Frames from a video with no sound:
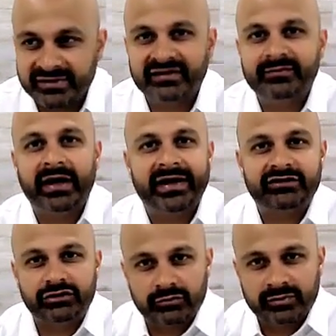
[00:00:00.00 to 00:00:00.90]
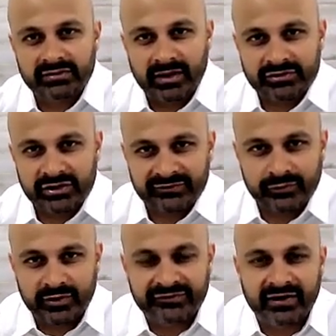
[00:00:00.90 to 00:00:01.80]
This is my age group. I'm turning
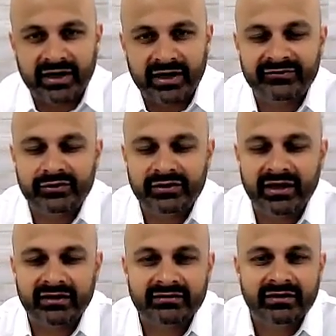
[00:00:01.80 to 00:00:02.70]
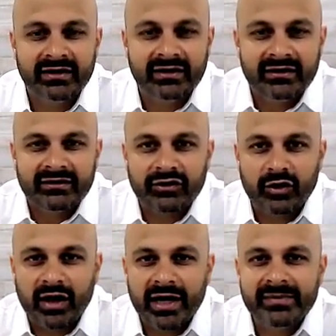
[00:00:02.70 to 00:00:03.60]
45 in a few days.
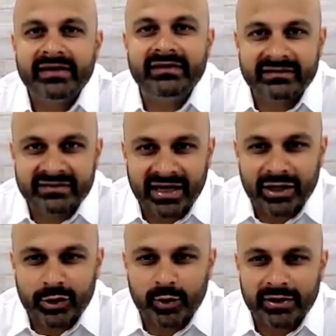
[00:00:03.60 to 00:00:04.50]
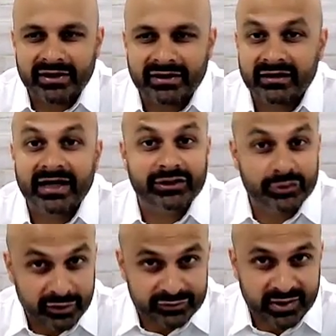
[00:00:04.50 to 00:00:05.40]
So I'm in this category here. I
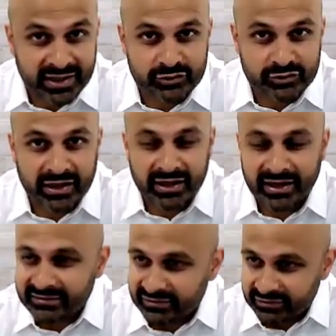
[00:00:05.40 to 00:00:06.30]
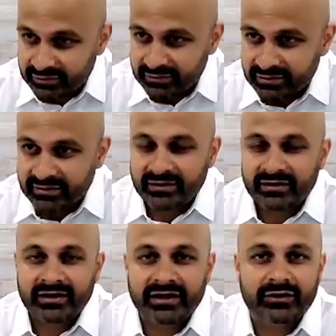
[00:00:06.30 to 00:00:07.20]
do also have dry eyes, So,
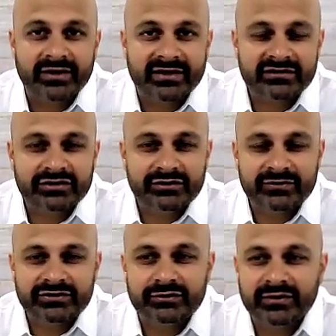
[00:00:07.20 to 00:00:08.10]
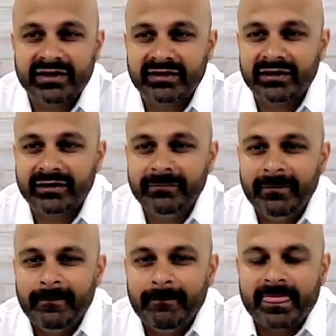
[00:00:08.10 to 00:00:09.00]
you know, that's two for two right there.
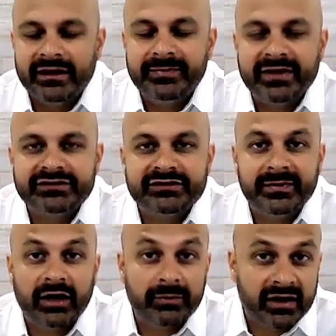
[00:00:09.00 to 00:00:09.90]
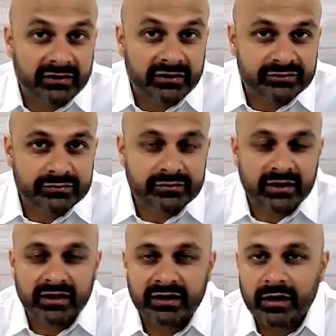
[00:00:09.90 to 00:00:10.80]
These patients may or may also
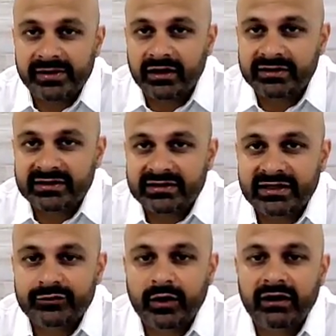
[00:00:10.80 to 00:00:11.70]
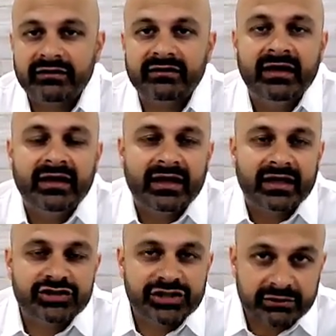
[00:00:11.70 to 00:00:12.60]
uh, not be contact lens wearers,
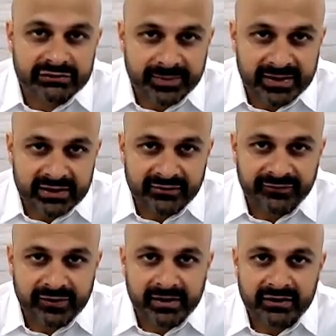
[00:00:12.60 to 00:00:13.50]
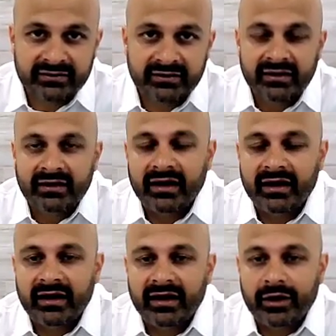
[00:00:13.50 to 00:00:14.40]
and generally speaking, females
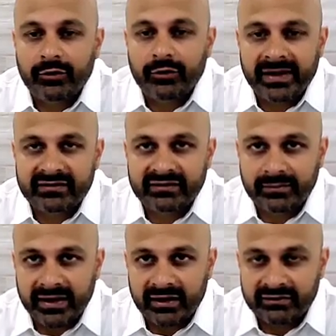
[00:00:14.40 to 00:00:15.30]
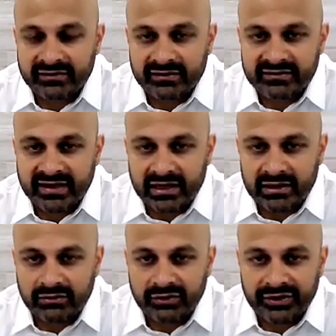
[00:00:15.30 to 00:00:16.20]
uh, outpace the males in this
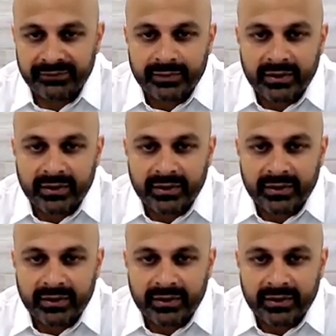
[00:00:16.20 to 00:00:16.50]
category.